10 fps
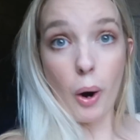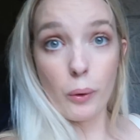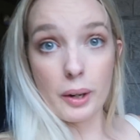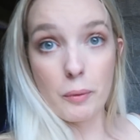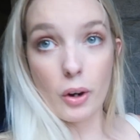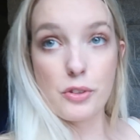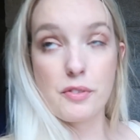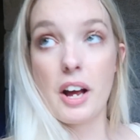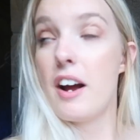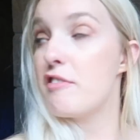hole in ones.
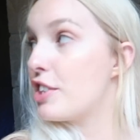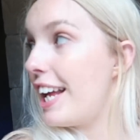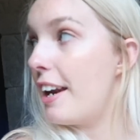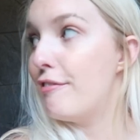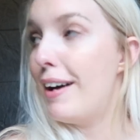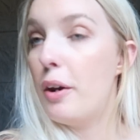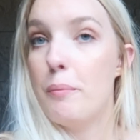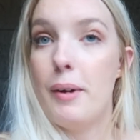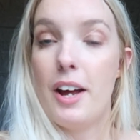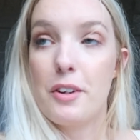I just had a fan
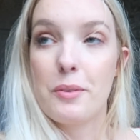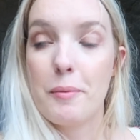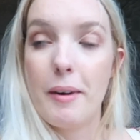on me. I don't know what